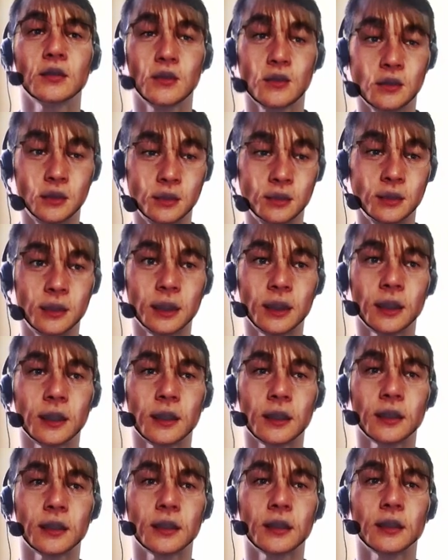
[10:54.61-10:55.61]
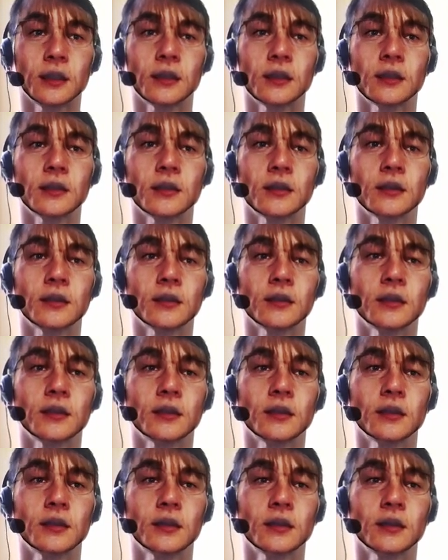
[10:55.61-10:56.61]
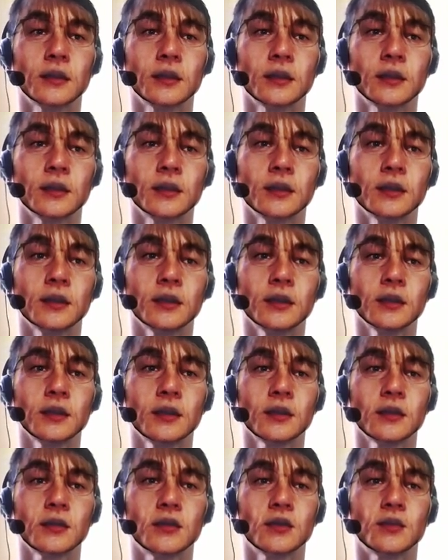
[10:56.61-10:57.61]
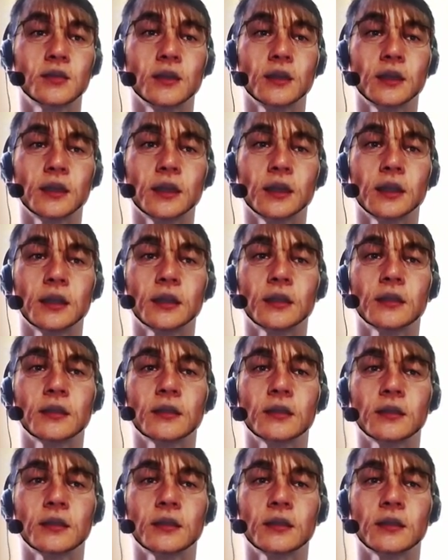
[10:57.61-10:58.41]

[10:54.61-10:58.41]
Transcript: duplicate. Here, duplicate.